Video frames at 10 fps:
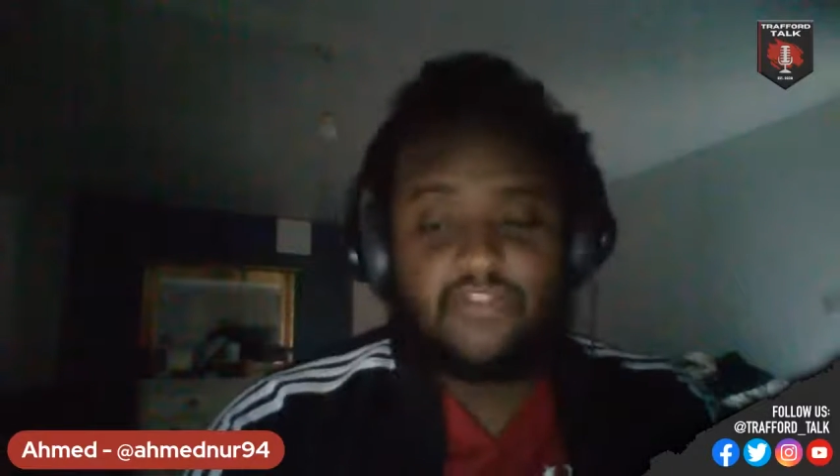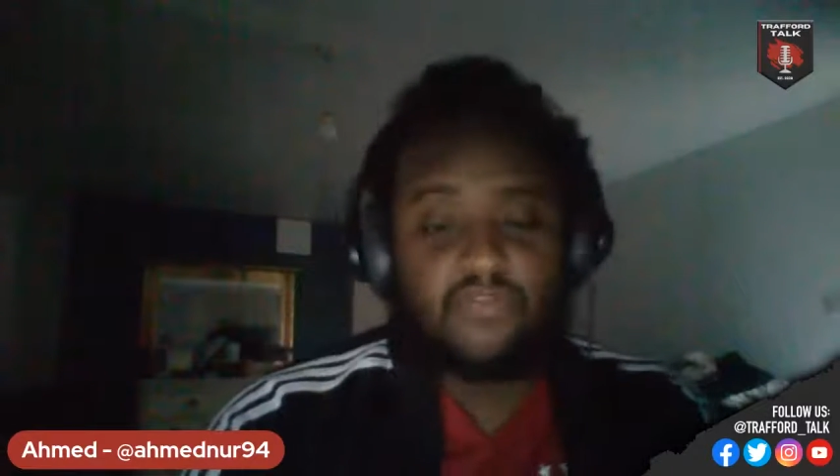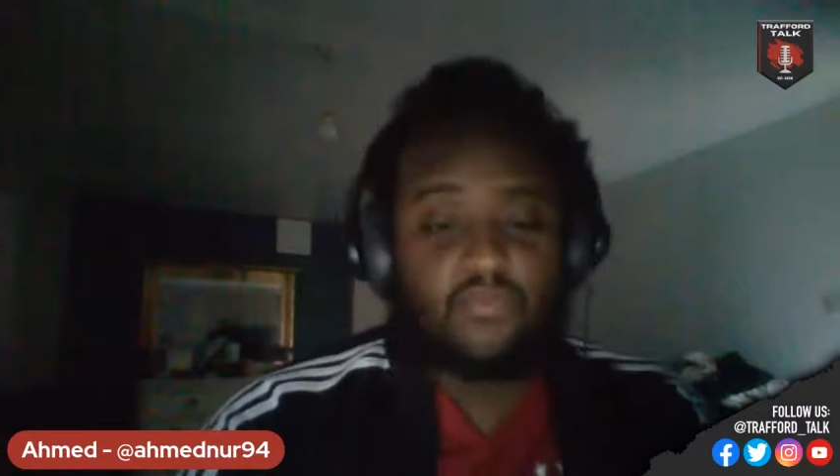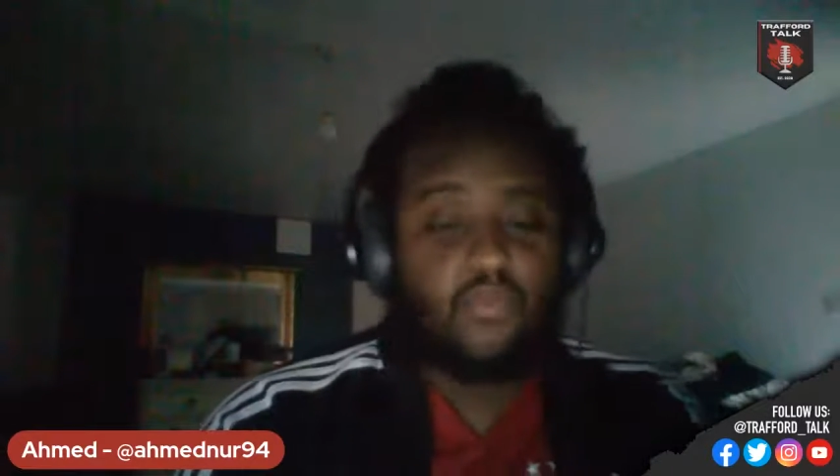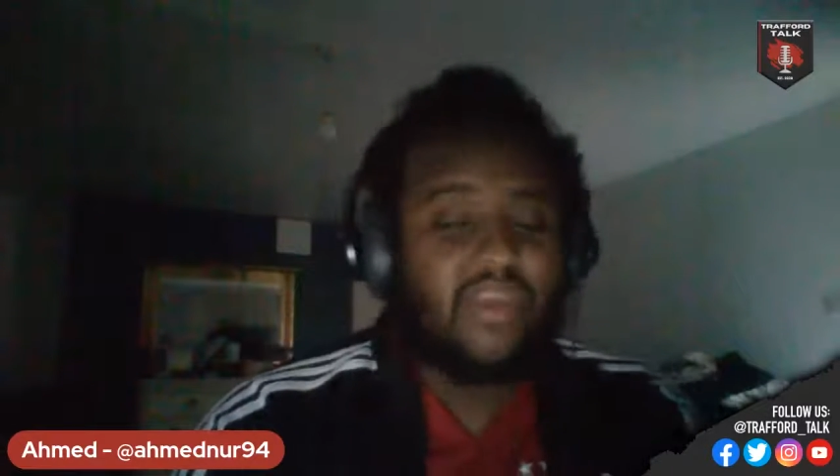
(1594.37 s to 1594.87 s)

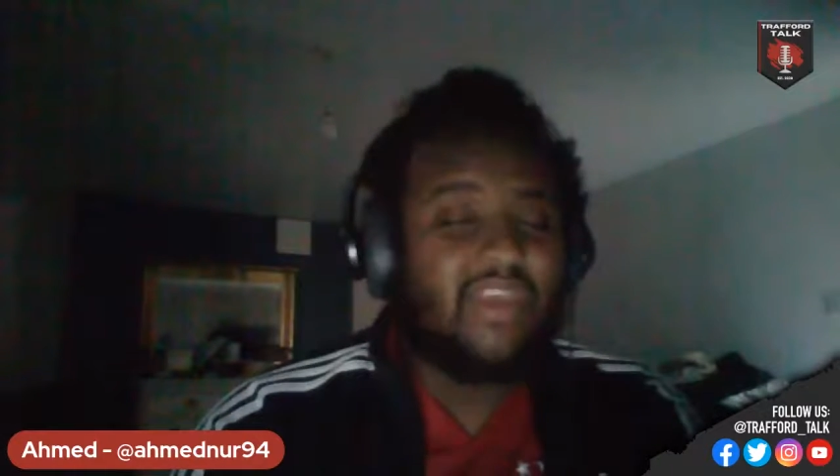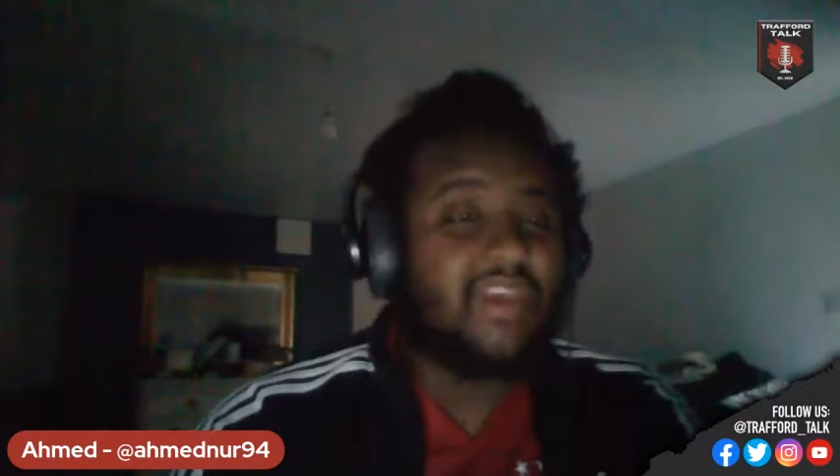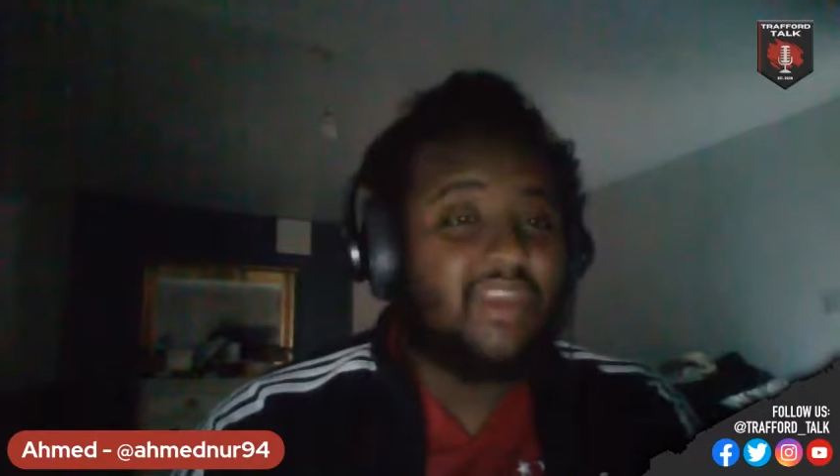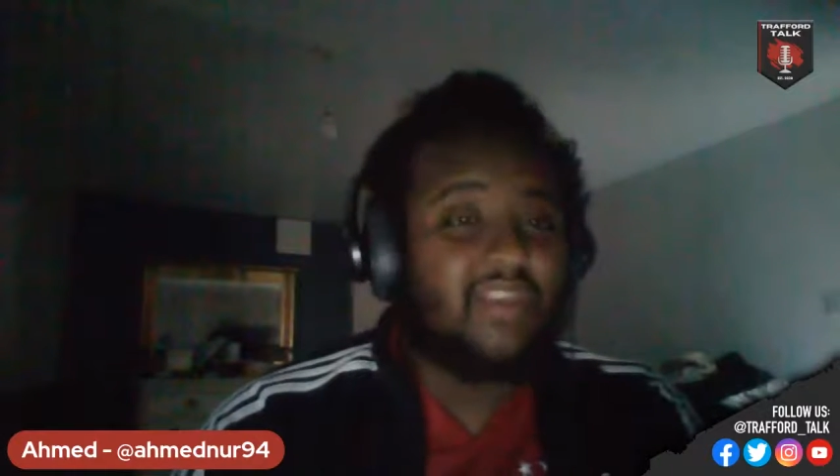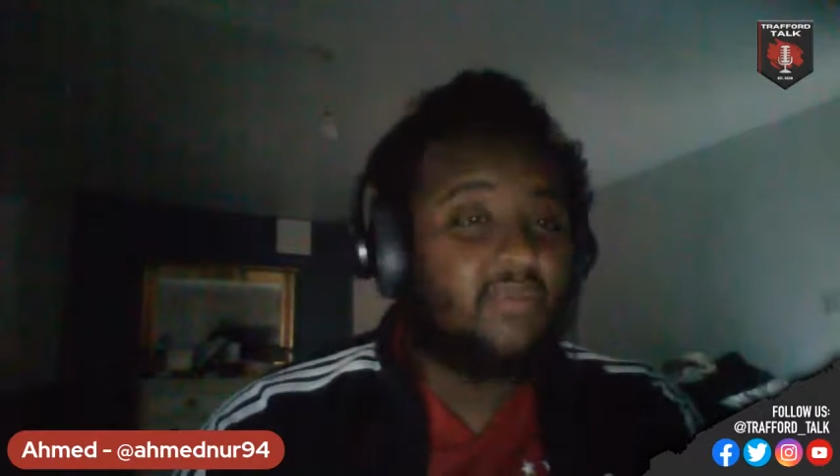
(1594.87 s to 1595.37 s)
just
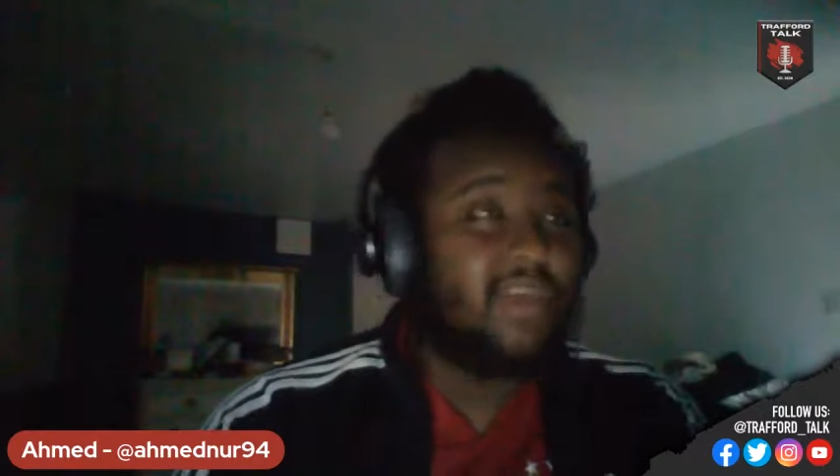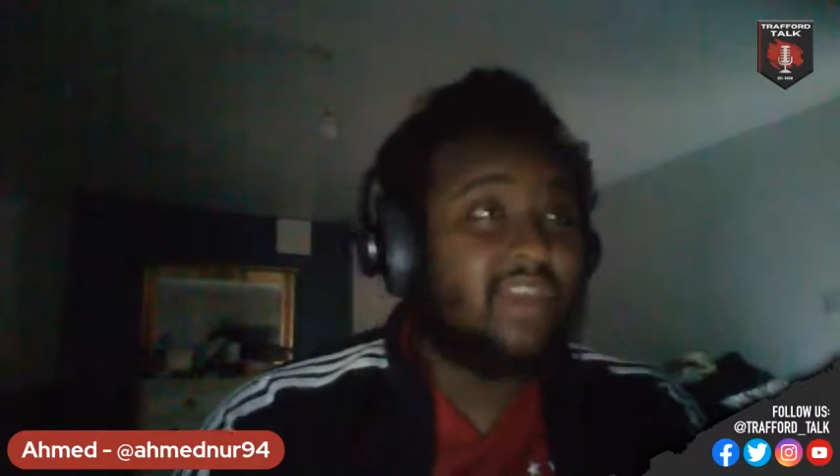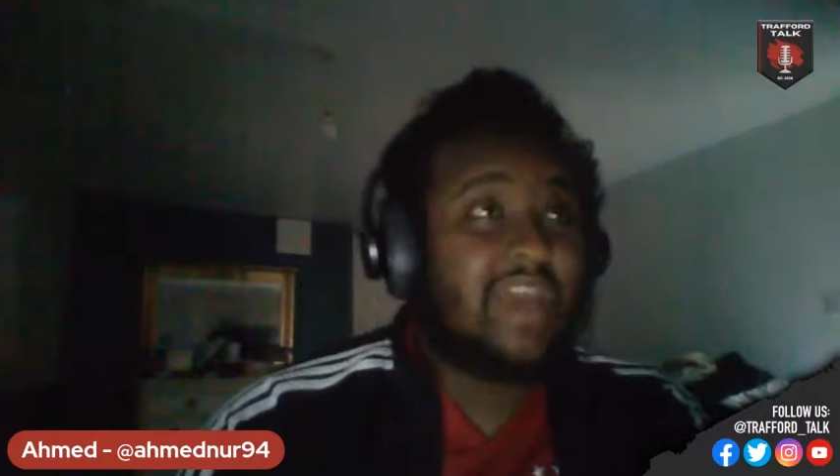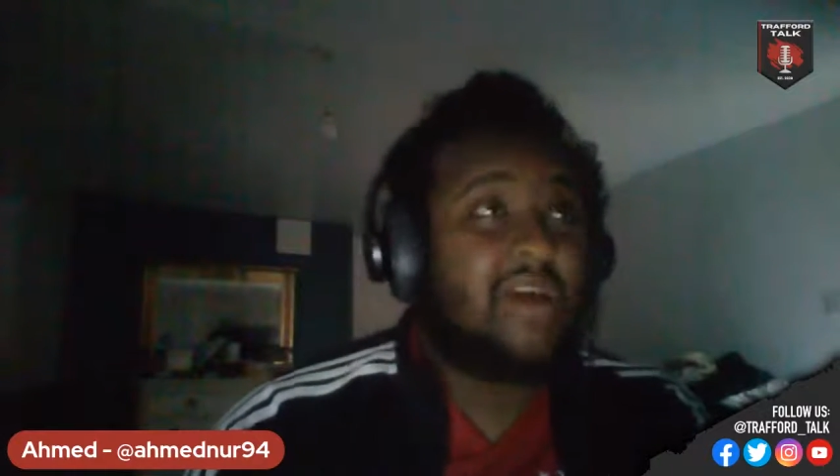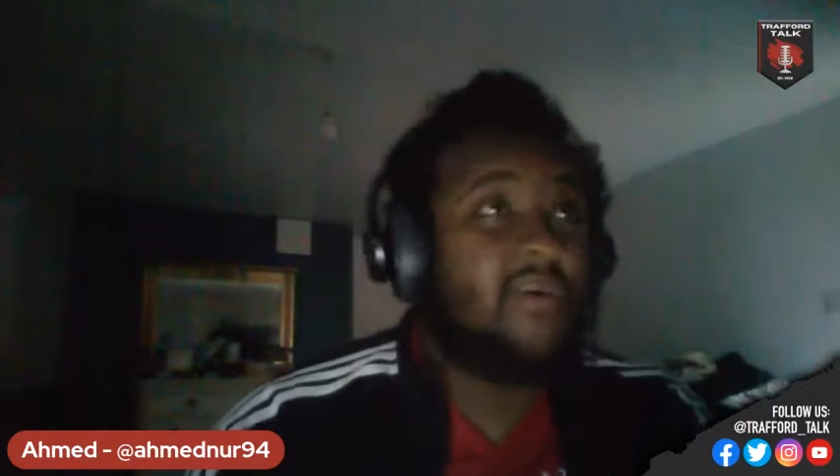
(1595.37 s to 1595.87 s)
week in,
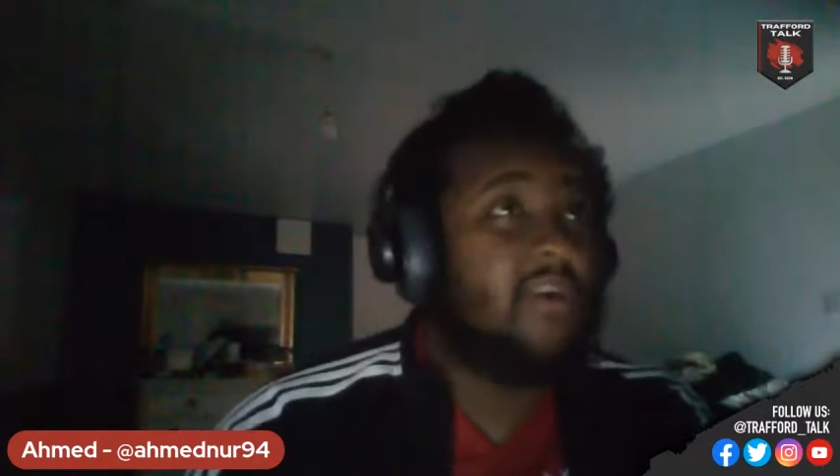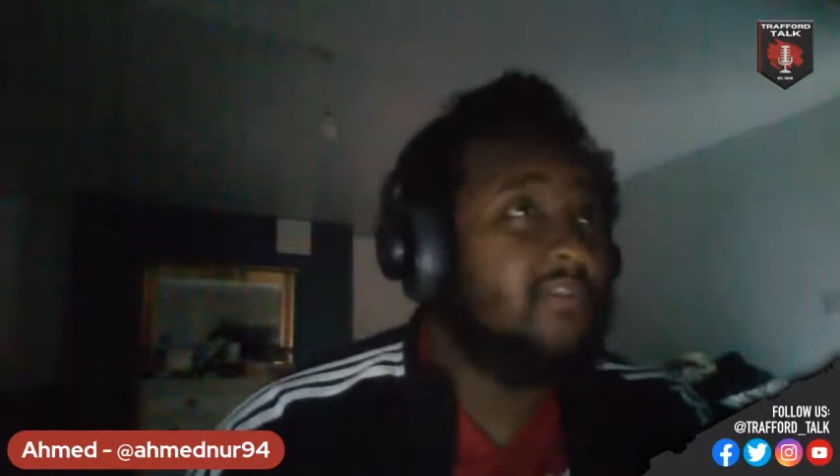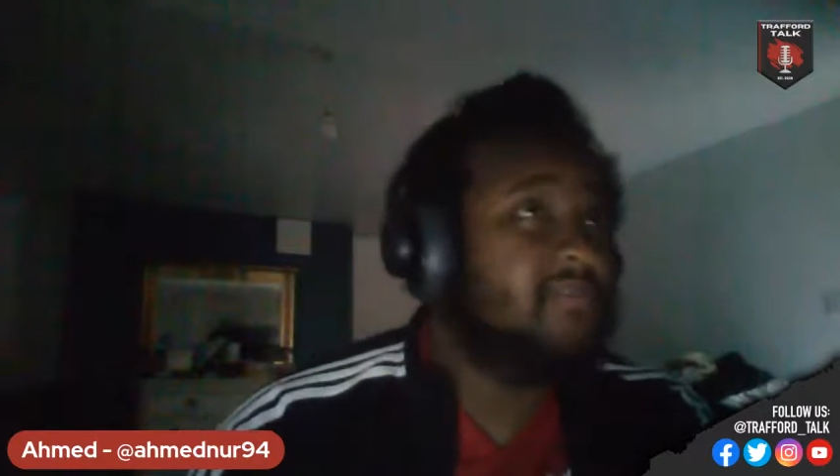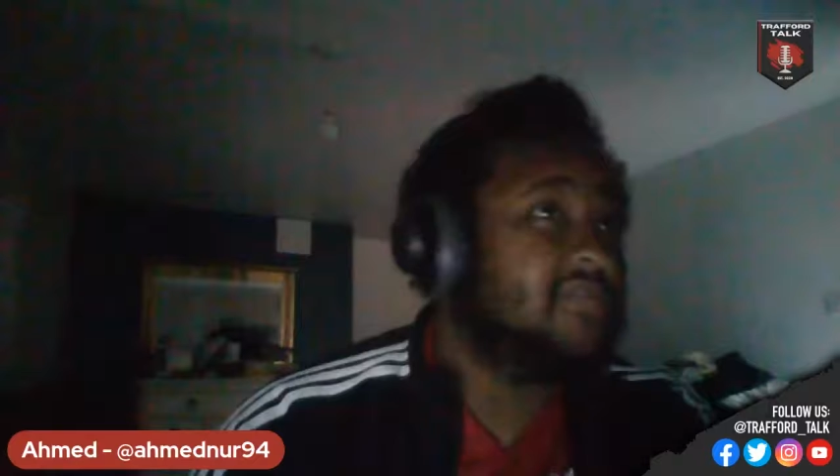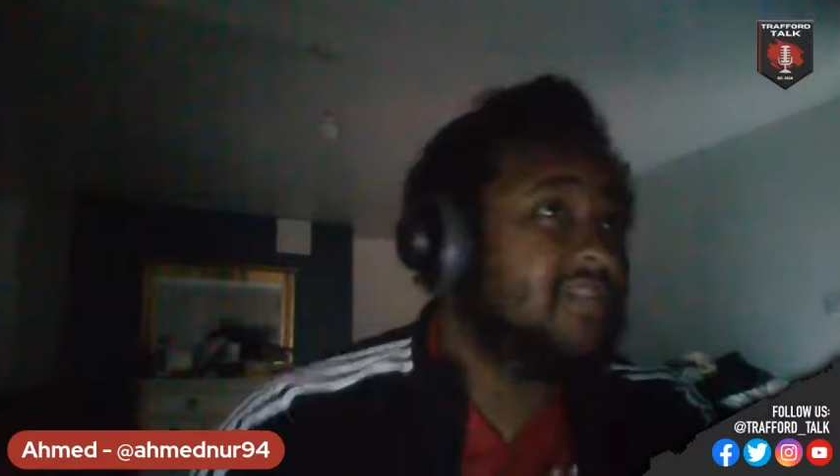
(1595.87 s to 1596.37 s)
week out
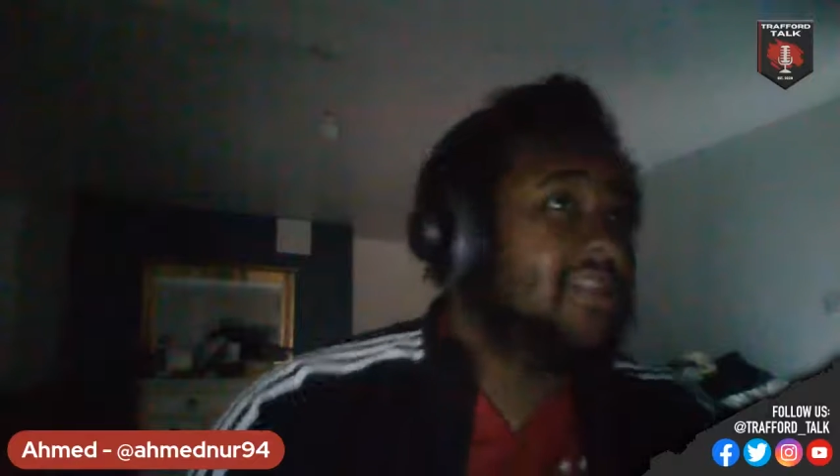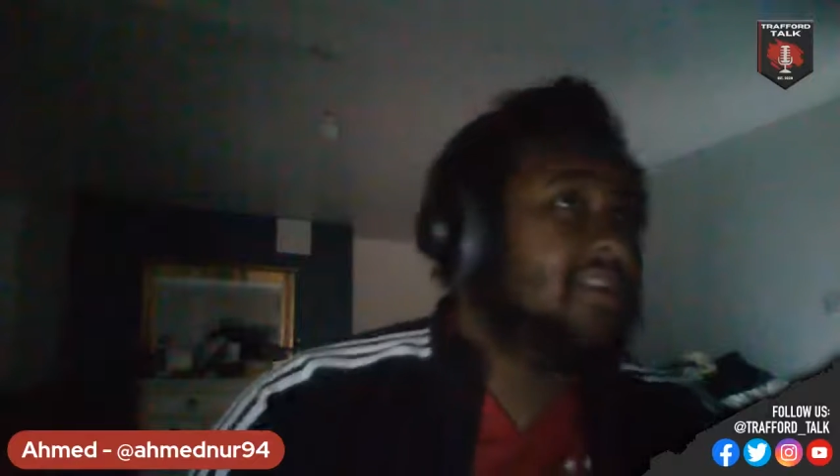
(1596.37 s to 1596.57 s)
of